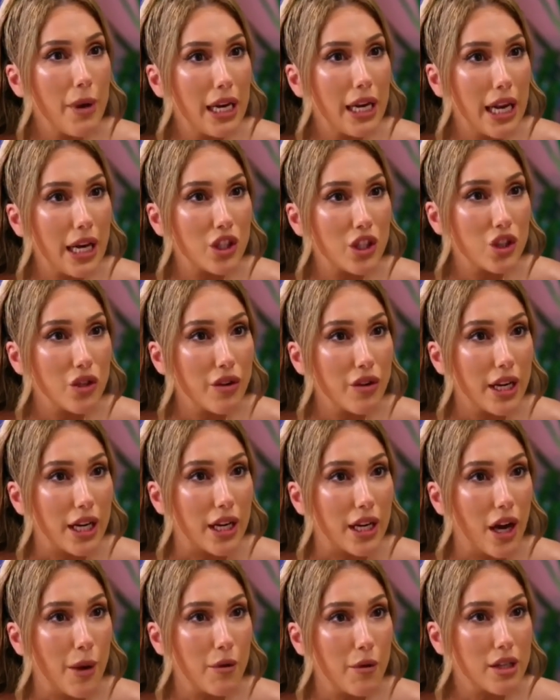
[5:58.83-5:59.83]
am I
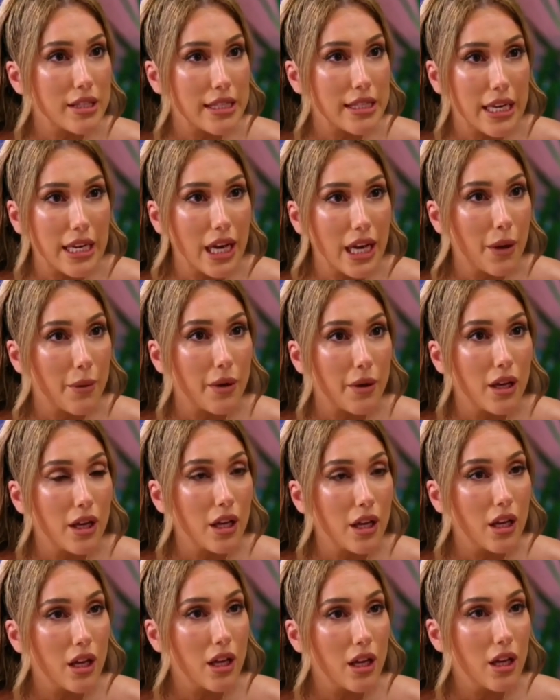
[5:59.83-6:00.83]
lecturing? I'm not.
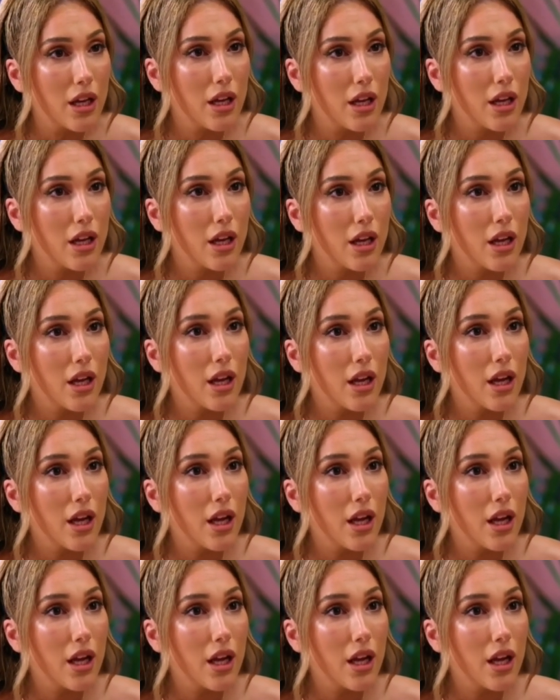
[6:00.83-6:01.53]
everybody listen to me, everybody